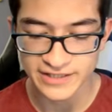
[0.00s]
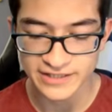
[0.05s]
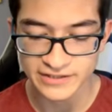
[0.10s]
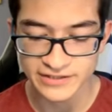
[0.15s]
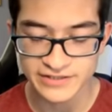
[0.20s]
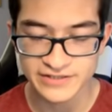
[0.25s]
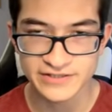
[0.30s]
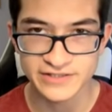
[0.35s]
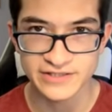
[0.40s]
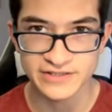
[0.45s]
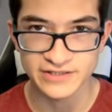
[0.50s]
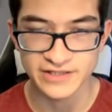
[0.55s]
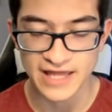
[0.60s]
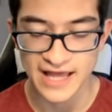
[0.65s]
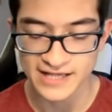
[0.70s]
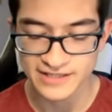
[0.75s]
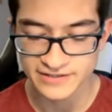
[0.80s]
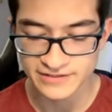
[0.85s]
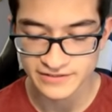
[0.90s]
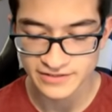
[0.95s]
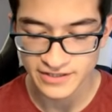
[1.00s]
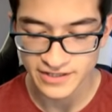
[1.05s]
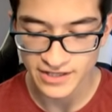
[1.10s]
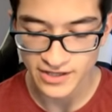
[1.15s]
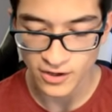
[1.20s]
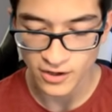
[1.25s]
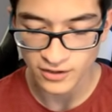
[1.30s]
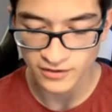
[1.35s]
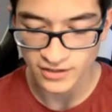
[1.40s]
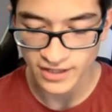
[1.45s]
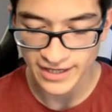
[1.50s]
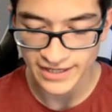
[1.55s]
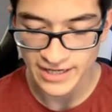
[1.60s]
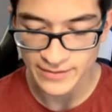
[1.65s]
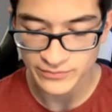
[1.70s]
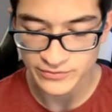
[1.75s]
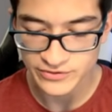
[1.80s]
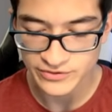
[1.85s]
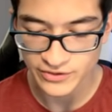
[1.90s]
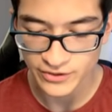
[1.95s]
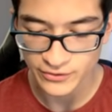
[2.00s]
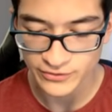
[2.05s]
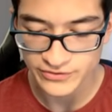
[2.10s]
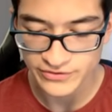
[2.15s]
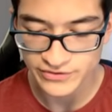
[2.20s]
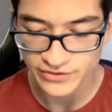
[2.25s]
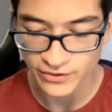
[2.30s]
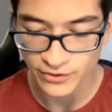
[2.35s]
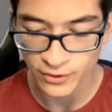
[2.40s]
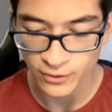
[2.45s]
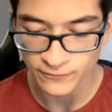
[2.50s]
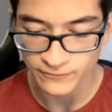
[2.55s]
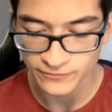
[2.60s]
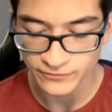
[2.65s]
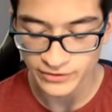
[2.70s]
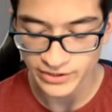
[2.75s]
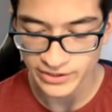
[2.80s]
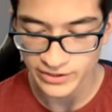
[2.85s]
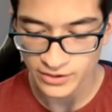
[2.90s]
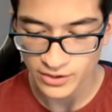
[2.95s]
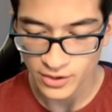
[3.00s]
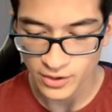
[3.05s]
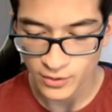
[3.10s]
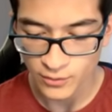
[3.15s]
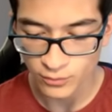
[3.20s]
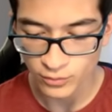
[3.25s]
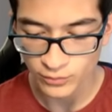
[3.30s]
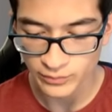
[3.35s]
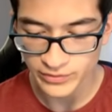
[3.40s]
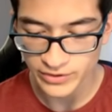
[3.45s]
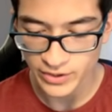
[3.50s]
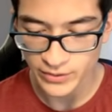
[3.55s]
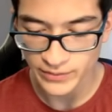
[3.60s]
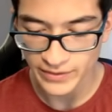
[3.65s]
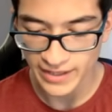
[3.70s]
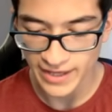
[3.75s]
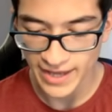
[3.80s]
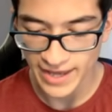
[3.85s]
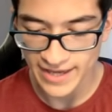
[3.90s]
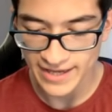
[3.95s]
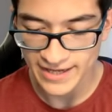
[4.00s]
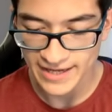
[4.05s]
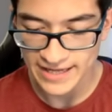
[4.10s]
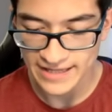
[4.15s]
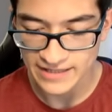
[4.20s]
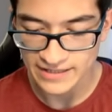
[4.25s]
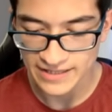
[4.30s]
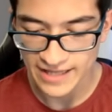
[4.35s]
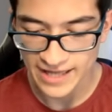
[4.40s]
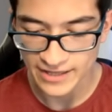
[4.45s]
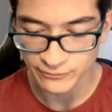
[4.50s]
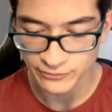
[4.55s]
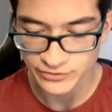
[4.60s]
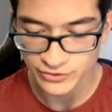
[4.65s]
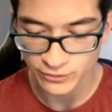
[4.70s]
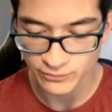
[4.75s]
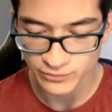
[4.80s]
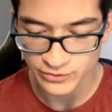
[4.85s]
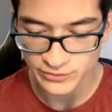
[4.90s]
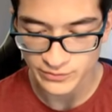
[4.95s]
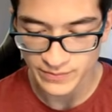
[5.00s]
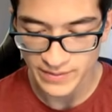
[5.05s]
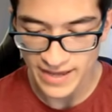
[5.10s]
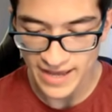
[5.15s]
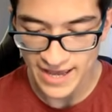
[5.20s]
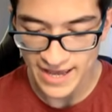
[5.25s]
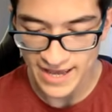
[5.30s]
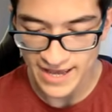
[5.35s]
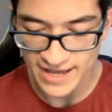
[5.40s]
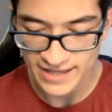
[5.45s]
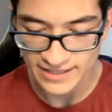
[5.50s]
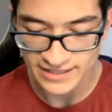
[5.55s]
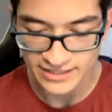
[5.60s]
at least since last online episode, so hopefully will be okay. And that was almost bad.